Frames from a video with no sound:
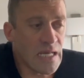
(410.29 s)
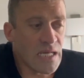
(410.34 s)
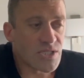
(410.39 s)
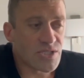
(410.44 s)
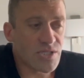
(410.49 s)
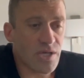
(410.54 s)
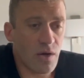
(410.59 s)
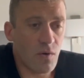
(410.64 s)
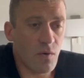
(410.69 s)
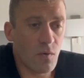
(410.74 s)

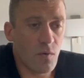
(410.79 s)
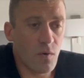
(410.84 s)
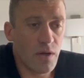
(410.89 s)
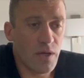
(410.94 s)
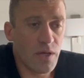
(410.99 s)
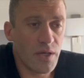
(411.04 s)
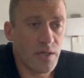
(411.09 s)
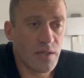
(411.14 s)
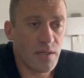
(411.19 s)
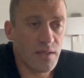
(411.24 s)
So,
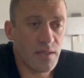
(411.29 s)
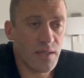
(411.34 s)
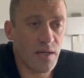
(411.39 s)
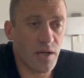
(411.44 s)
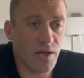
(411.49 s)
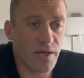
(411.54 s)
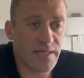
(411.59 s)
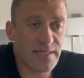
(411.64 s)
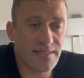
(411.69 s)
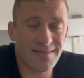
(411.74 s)
you
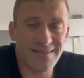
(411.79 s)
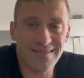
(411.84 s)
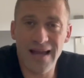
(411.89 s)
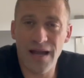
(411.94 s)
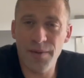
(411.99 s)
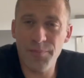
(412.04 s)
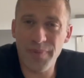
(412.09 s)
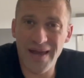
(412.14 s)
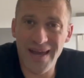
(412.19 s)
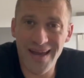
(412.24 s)
know,
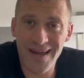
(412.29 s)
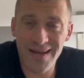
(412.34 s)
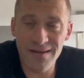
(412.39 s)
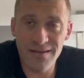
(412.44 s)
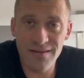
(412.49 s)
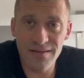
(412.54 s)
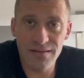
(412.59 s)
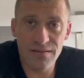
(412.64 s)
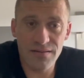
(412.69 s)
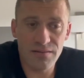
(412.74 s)
not
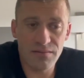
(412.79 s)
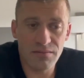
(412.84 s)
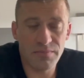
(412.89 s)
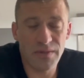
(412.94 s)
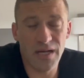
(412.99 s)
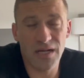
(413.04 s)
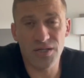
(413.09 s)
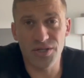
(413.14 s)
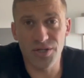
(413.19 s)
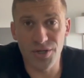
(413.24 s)
bad,
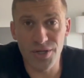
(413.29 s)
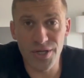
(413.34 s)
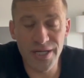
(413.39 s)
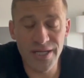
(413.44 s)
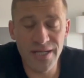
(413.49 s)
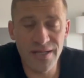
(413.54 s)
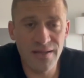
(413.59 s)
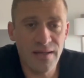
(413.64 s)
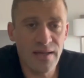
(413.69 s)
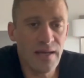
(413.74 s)
not
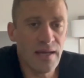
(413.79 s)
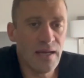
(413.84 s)
good.